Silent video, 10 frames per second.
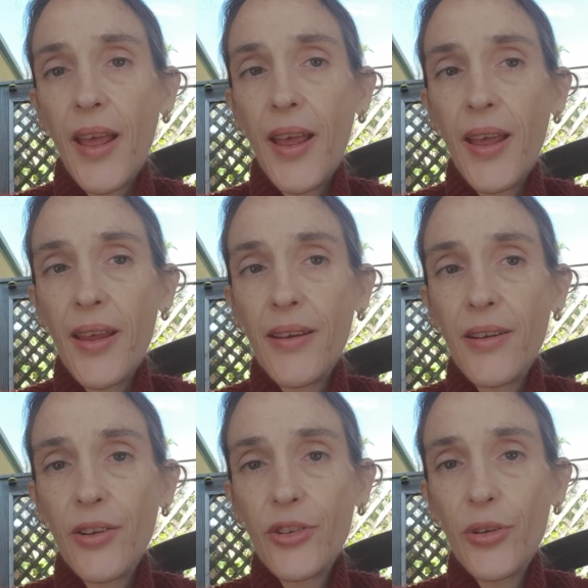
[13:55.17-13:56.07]
And
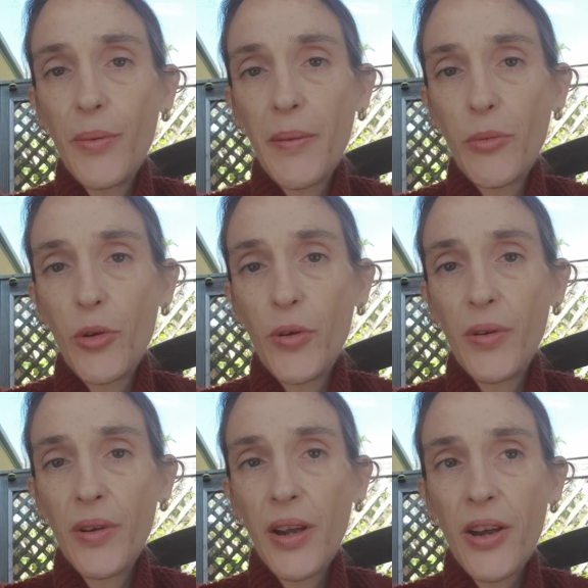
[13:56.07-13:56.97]
I'll do one
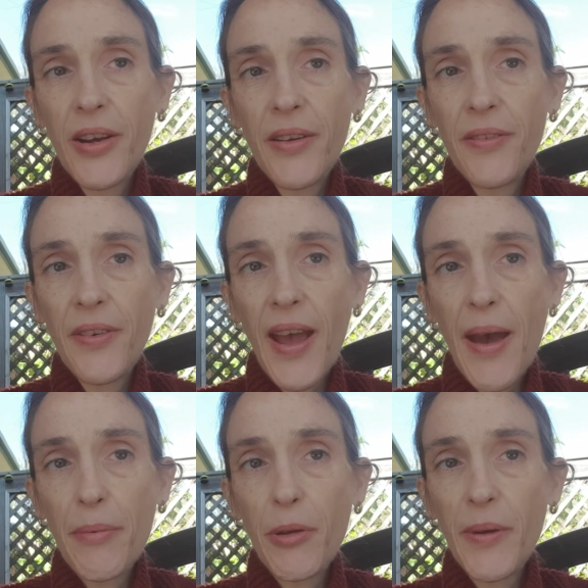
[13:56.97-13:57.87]
more, kind of a
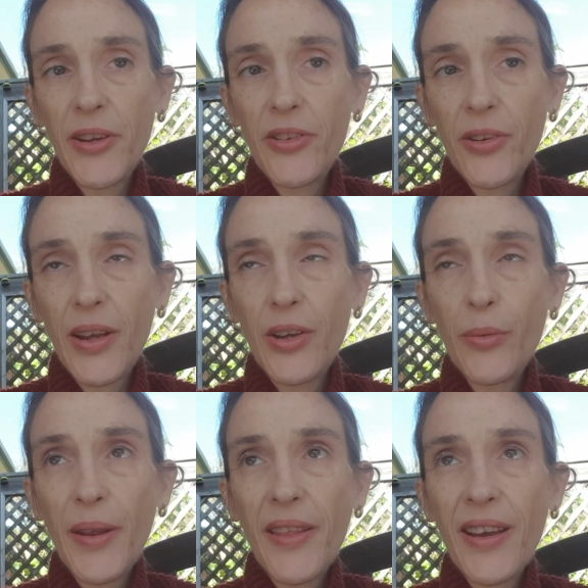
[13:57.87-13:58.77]
happy one to end
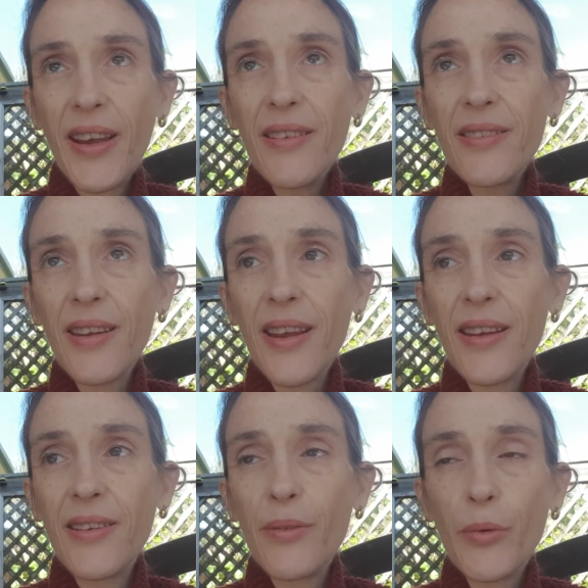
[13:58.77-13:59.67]
with, I guess.
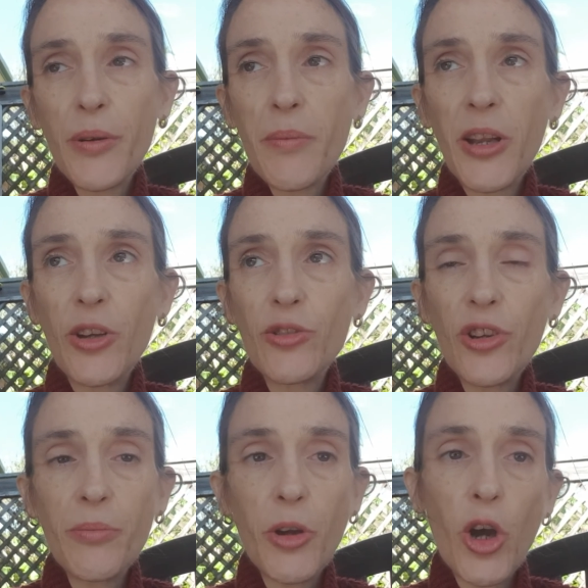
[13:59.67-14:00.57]
And what are my
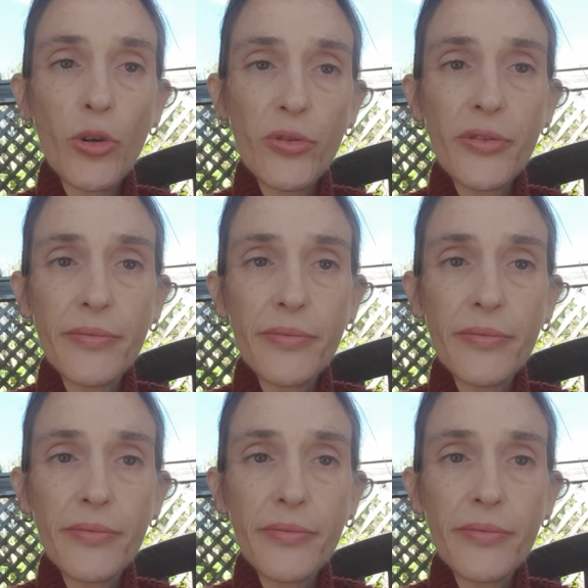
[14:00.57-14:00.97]
long-term goals?